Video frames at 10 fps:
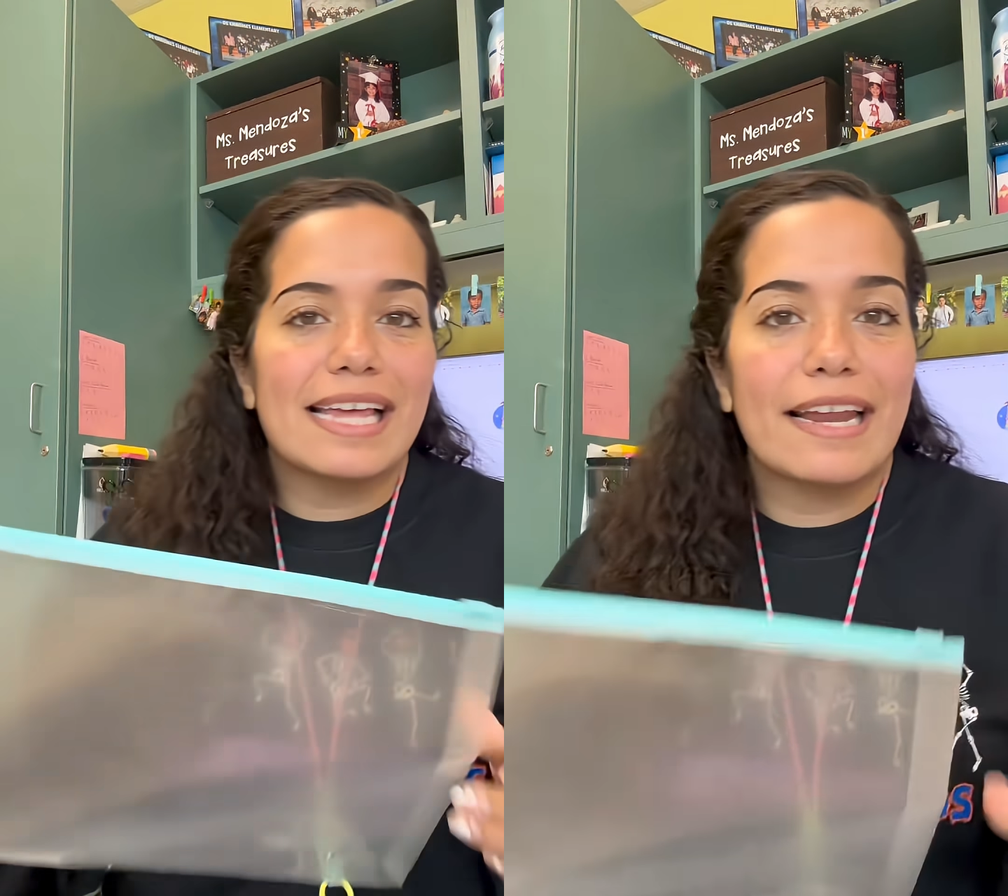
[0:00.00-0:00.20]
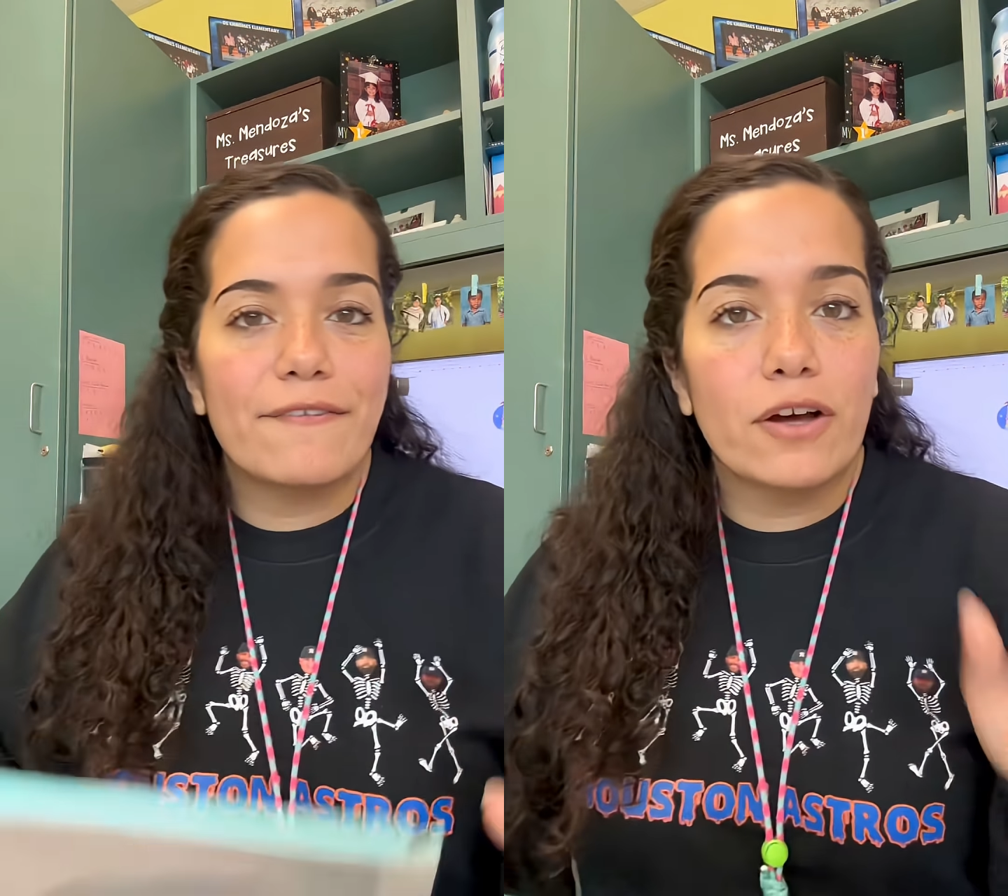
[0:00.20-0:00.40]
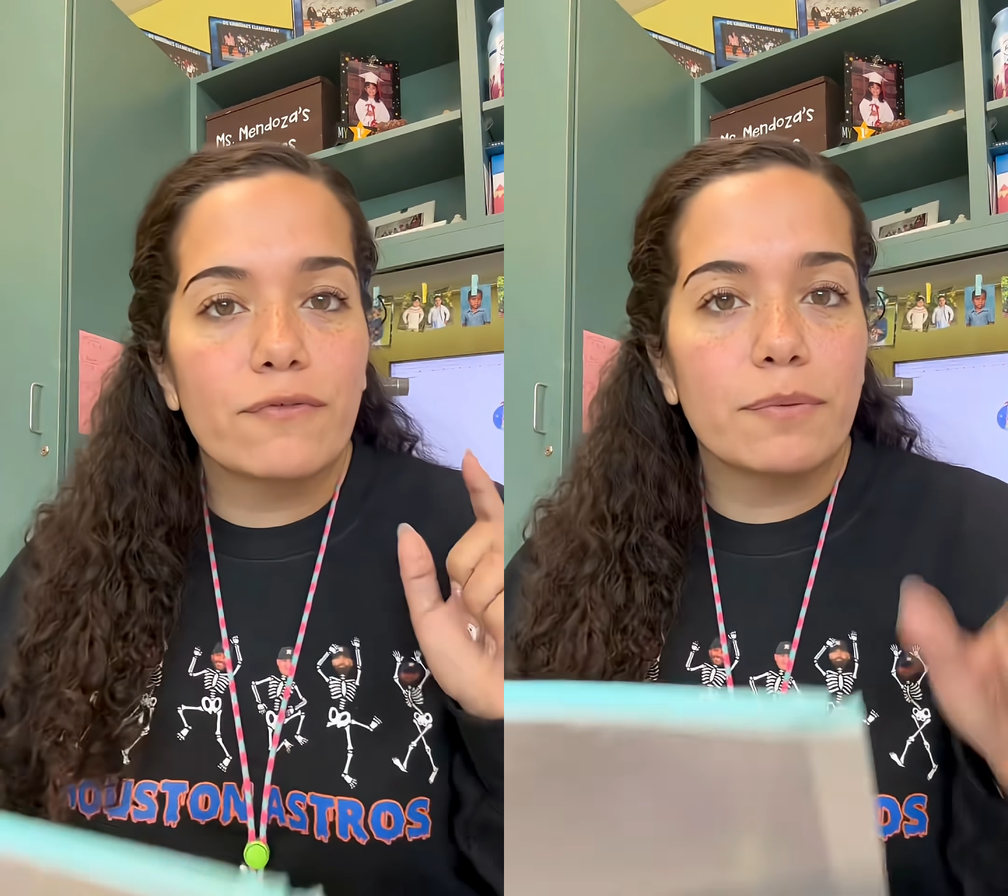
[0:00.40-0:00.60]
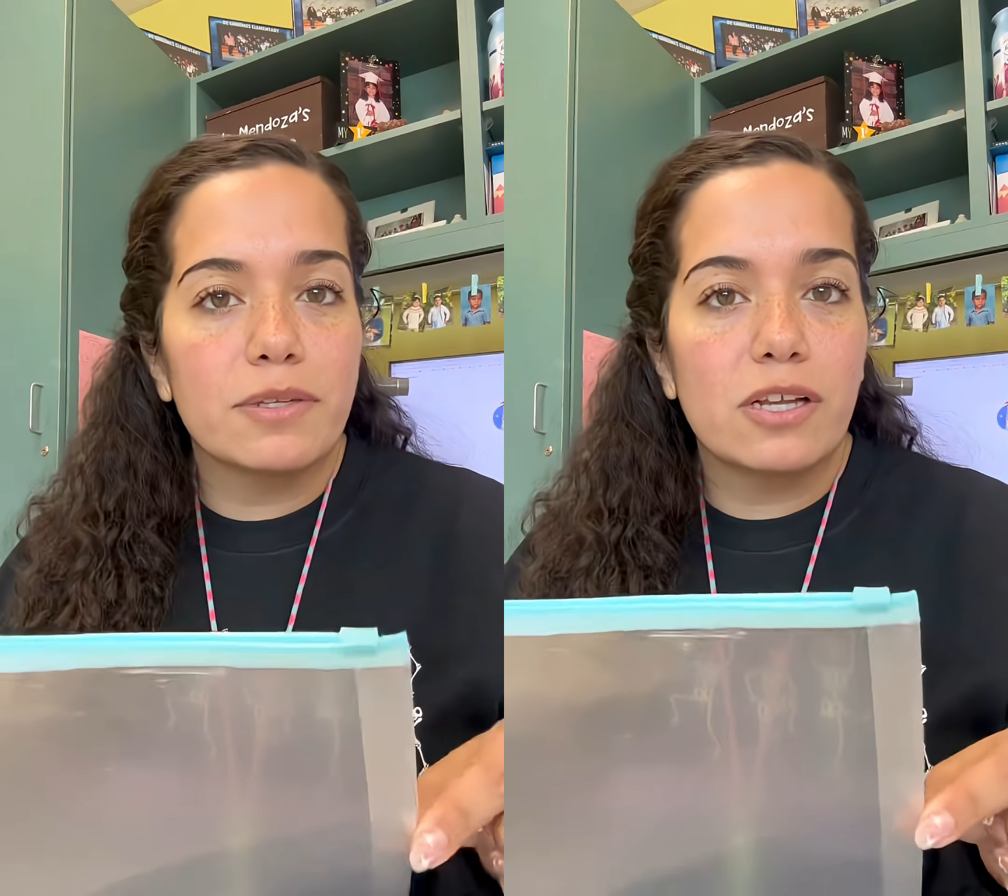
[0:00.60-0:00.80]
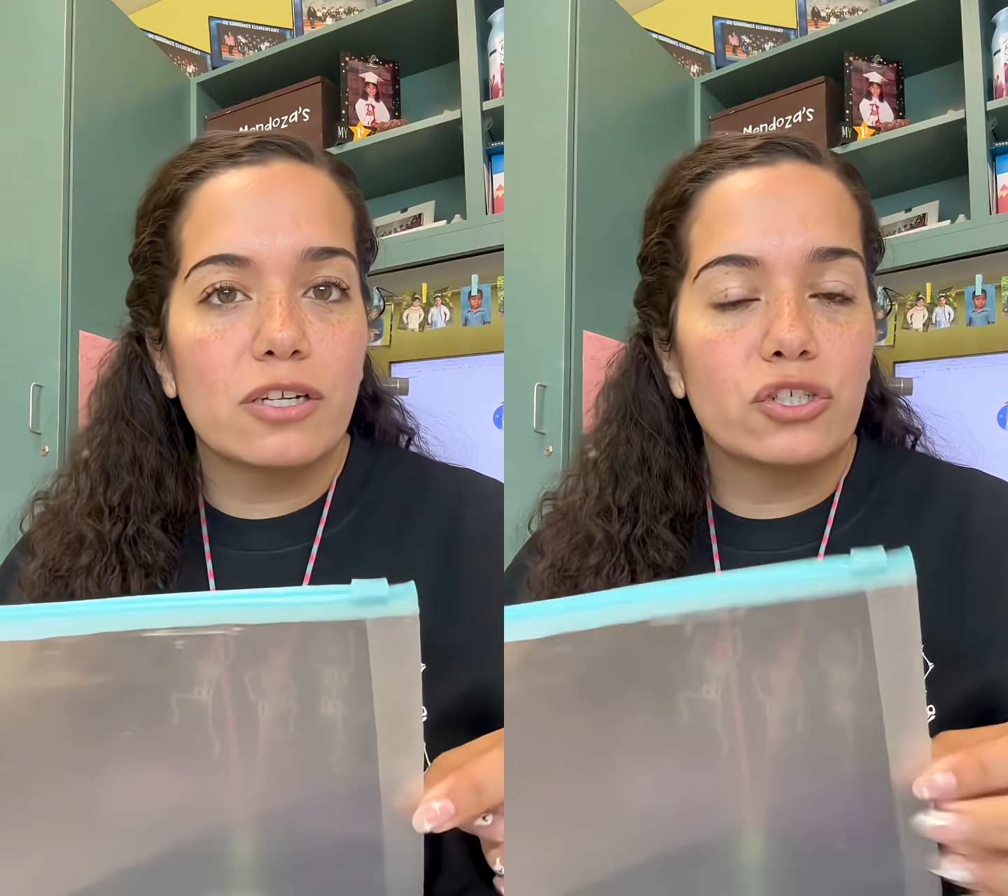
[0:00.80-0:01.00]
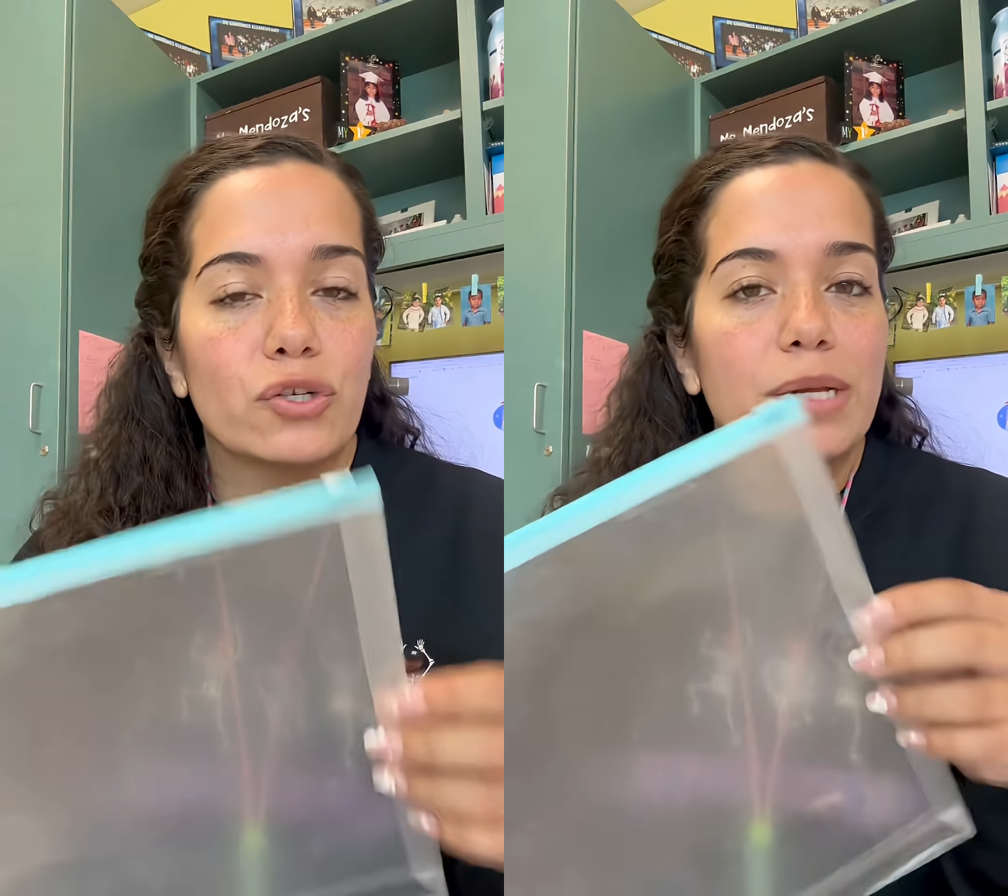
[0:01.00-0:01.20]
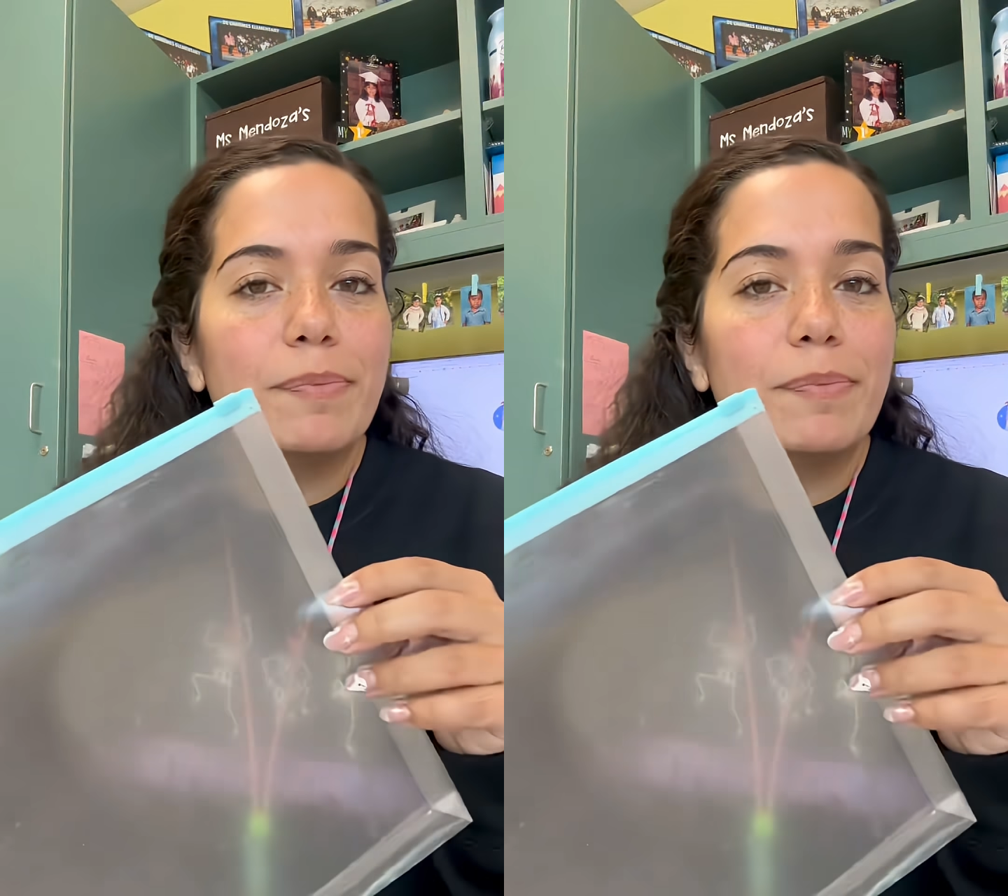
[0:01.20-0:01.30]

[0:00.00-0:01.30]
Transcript: that I found from the Dollar Tree,